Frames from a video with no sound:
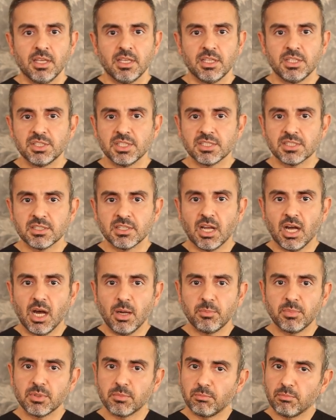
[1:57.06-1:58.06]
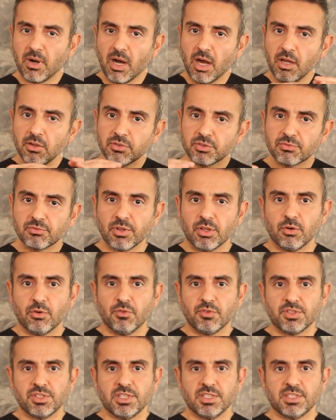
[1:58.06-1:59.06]
It's just an upper boundary
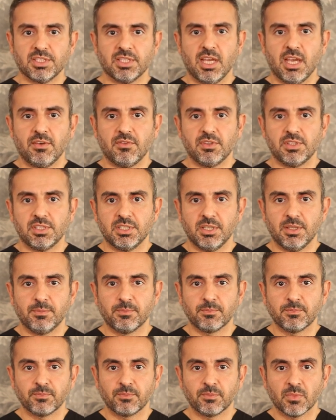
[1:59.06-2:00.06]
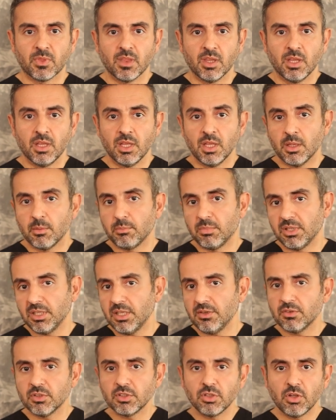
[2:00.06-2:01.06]
of chest cavity.
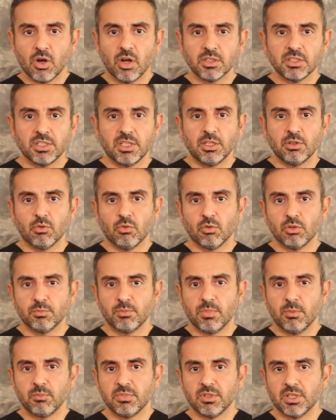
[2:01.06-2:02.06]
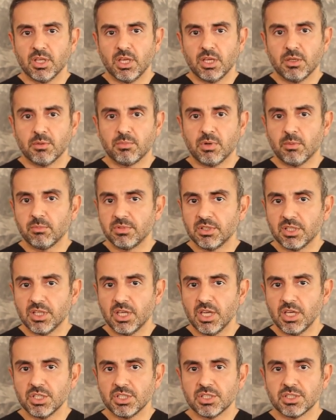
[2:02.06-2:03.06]
Believe it or not, in all
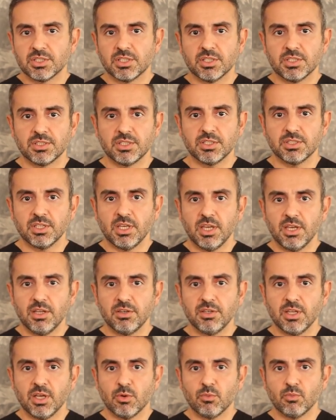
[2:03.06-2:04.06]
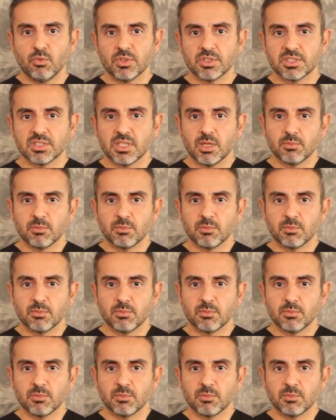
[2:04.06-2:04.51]
publications, this area was